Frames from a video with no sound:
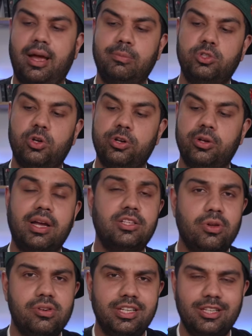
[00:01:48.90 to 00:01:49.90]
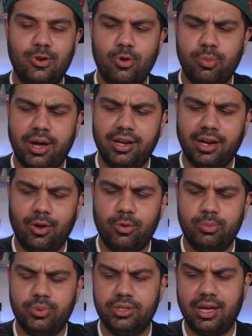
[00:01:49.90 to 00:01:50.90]
I'm sure you guys already know by
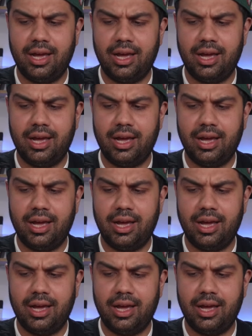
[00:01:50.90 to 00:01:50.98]
now, but